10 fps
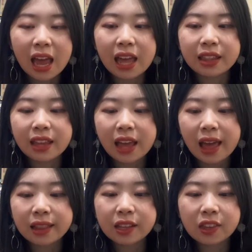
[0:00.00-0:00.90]
and
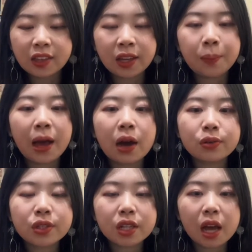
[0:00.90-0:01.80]
then think
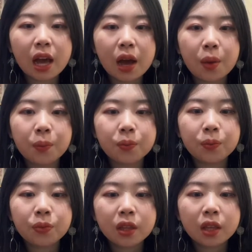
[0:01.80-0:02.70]
about
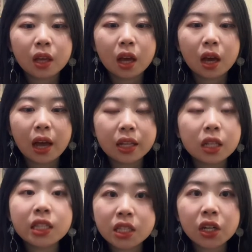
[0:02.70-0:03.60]
and
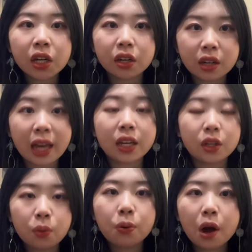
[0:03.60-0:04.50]
consider like
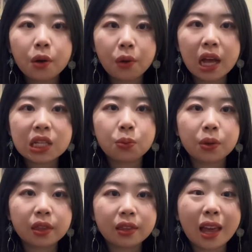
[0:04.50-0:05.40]
your progress
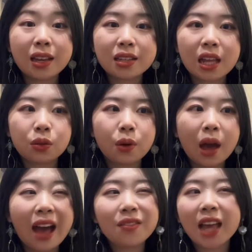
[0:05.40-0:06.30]
with the things that you
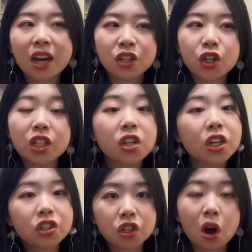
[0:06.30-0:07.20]
haven't actually touched